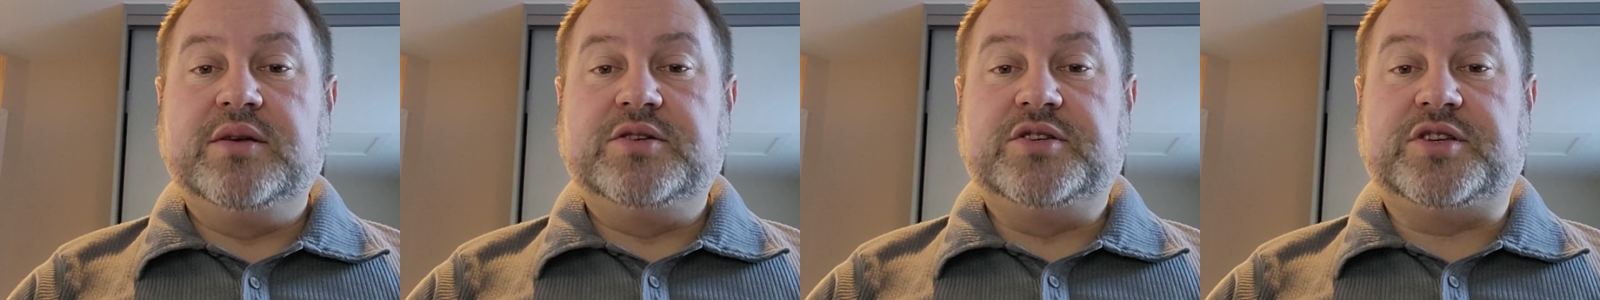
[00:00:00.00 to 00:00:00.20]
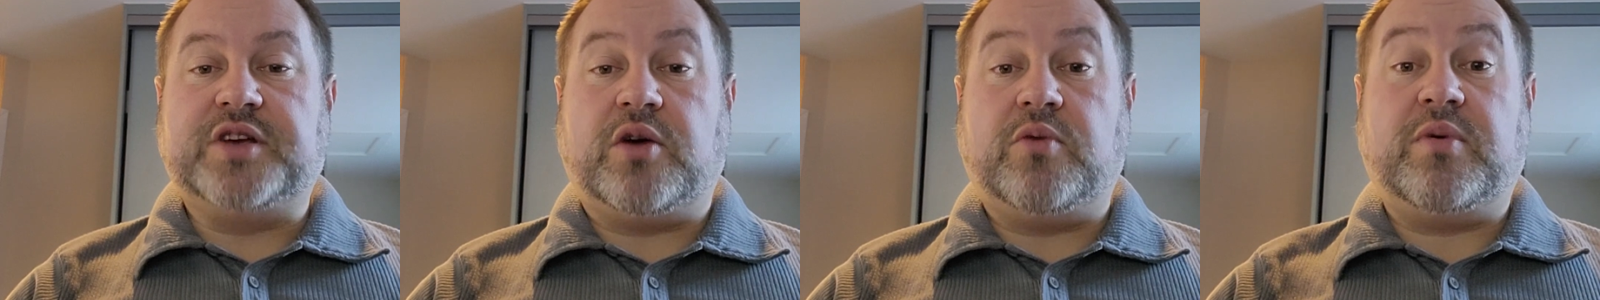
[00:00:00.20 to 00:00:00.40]

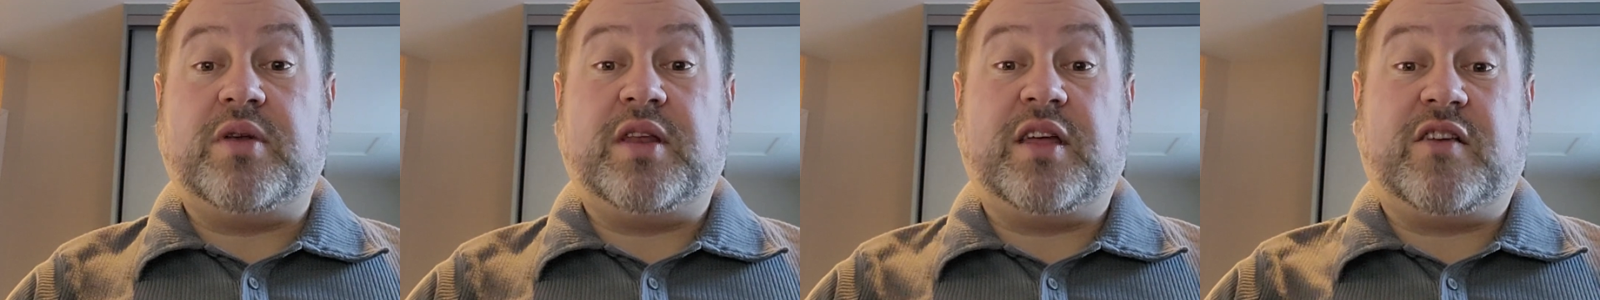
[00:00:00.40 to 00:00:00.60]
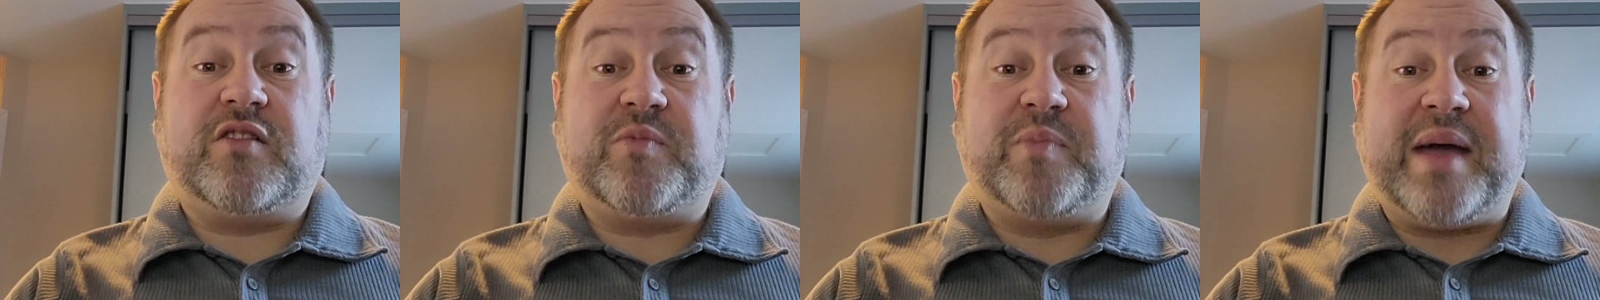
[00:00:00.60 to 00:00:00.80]
so we'd
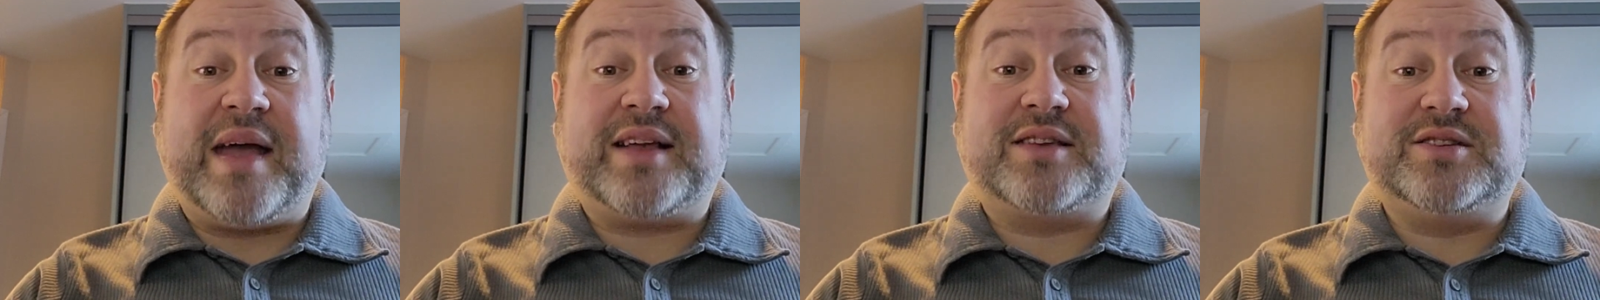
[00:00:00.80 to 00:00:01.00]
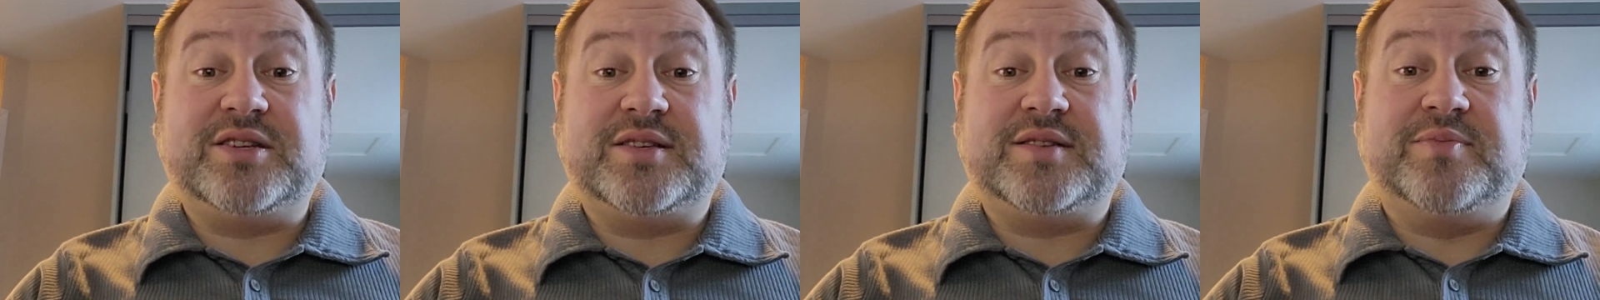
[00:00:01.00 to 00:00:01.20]

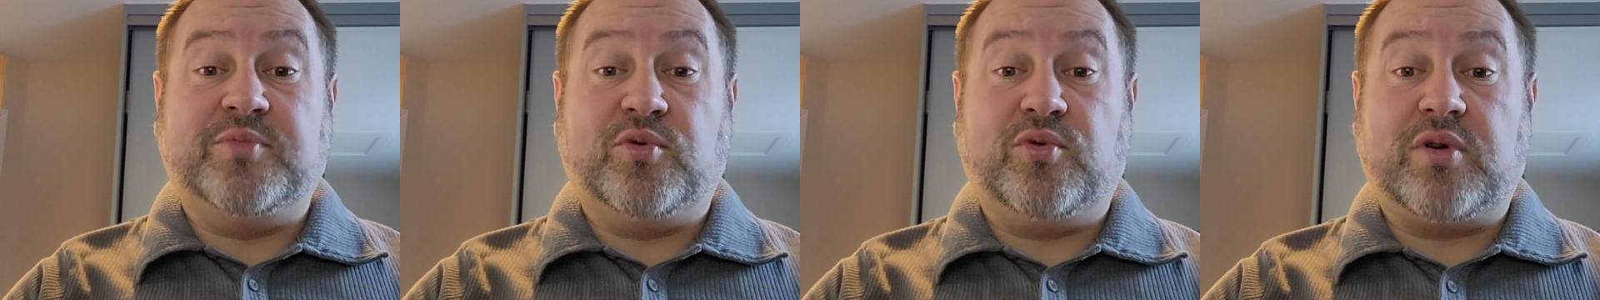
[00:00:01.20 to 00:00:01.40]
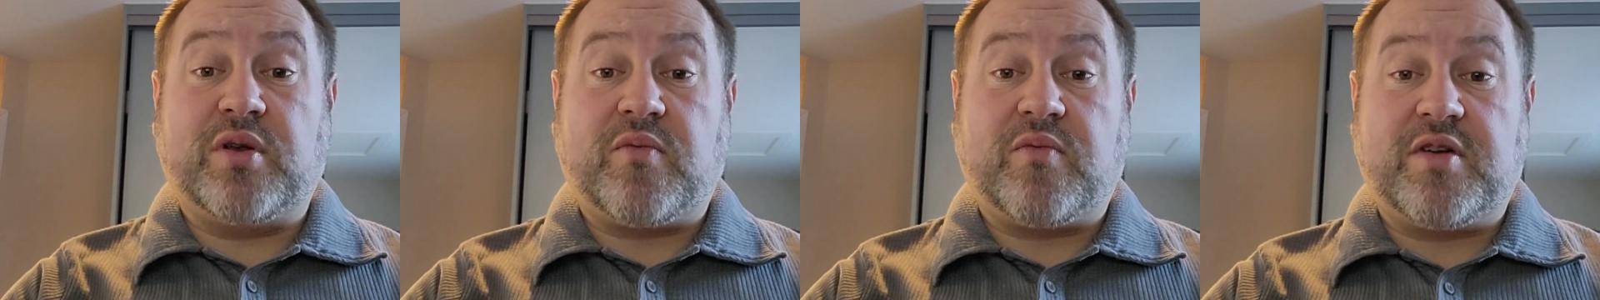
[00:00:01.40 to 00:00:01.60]
expect a
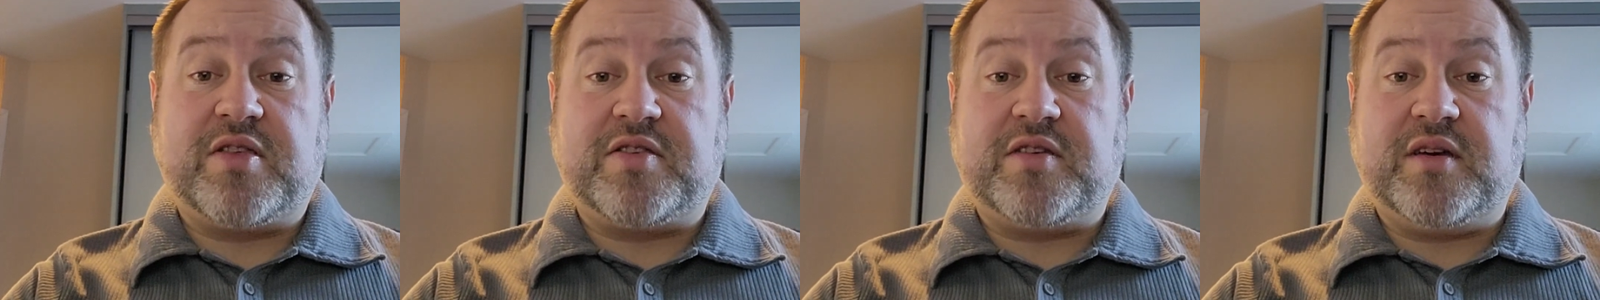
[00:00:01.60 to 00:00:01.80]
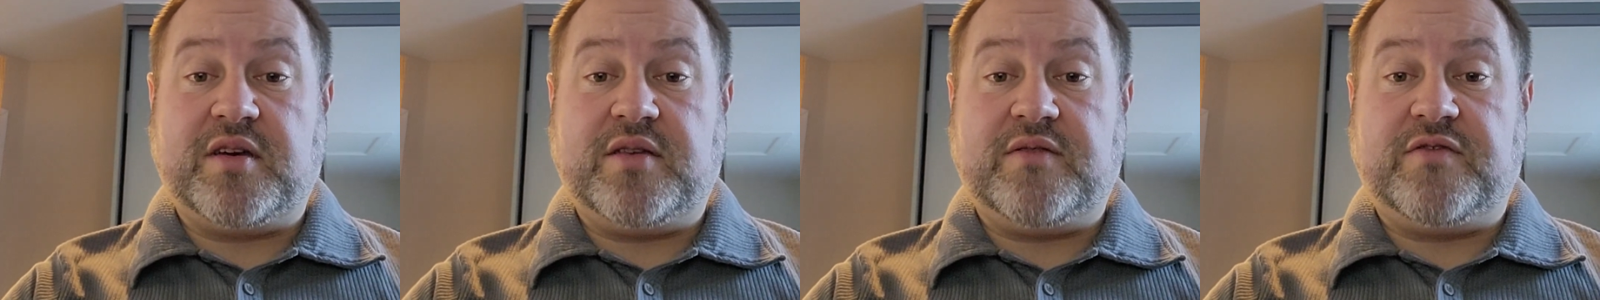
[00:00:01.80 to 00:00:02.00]
smaller
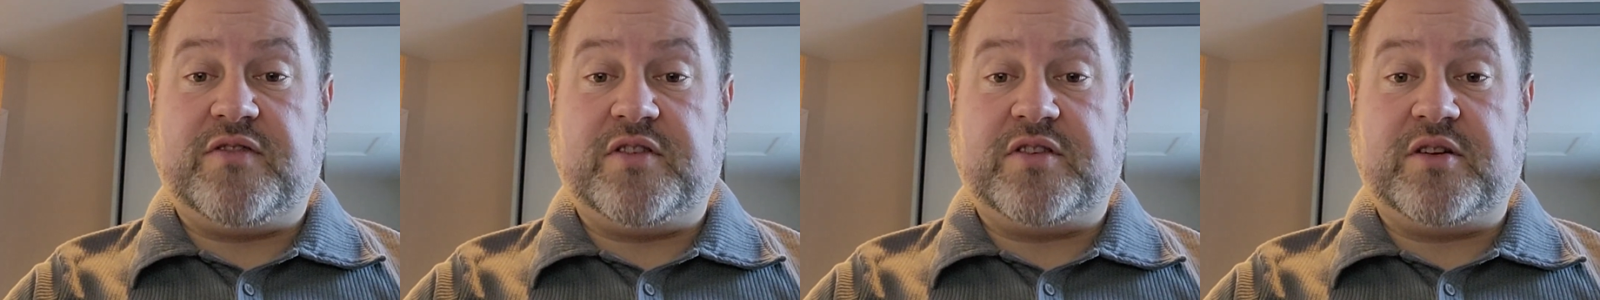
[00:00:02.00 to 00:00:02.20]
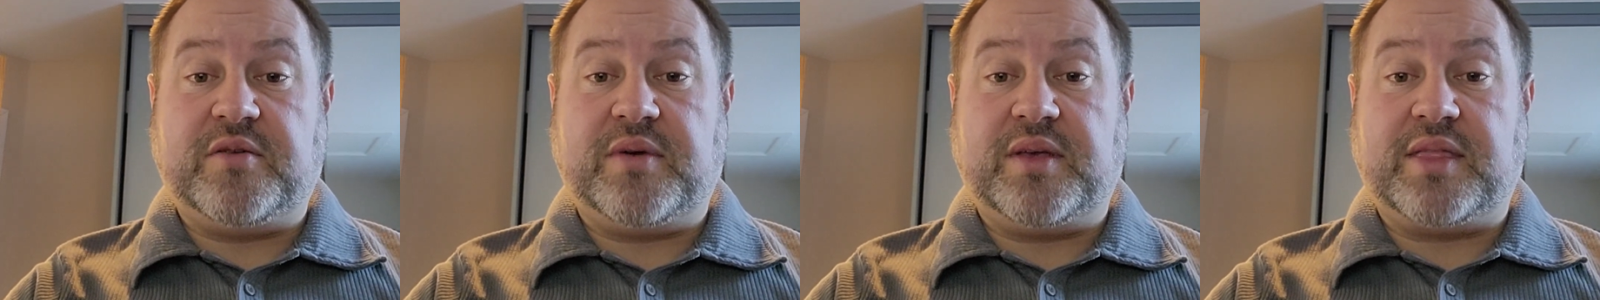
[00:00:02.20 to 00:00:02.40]
return for
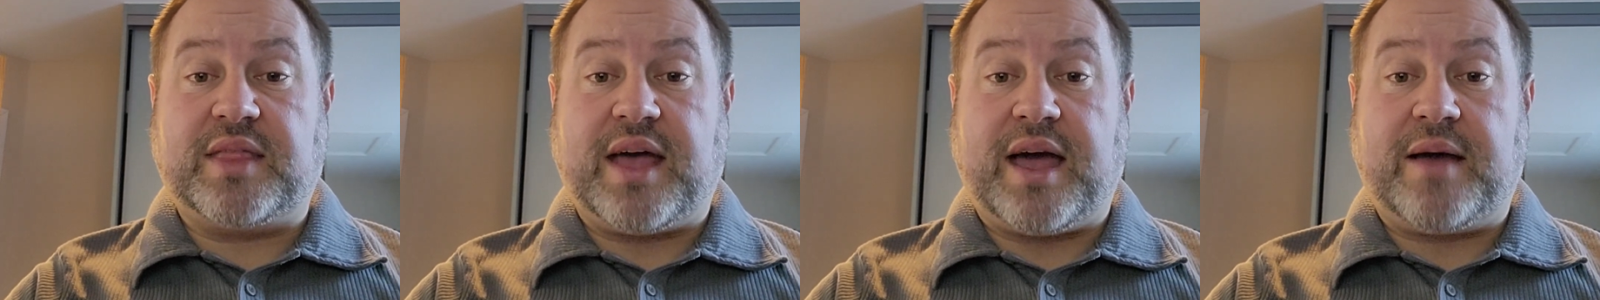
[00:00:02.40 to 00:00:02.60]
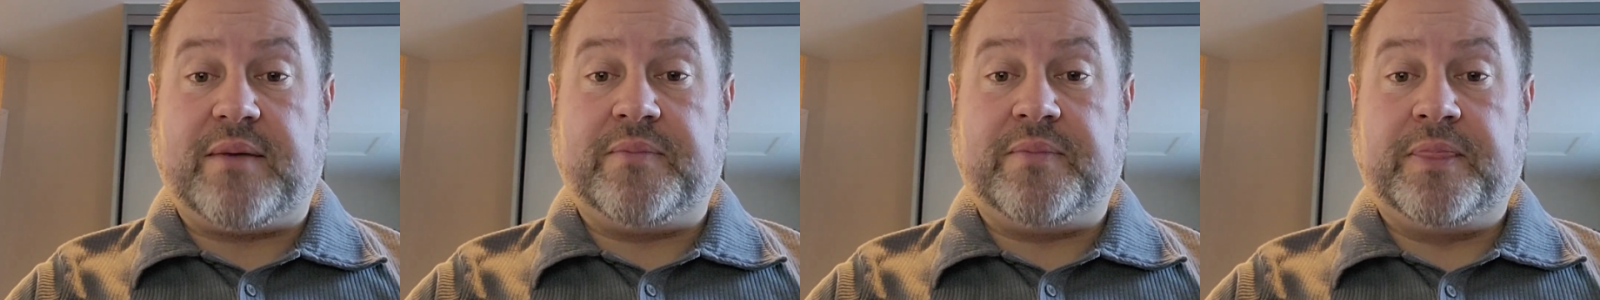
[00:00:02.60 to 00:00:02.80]
doing
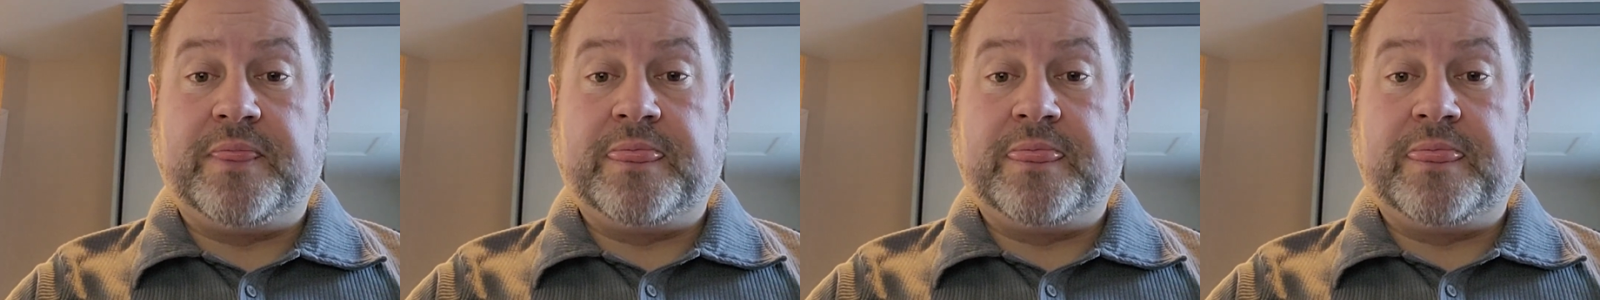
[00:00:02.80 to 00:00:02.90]
that.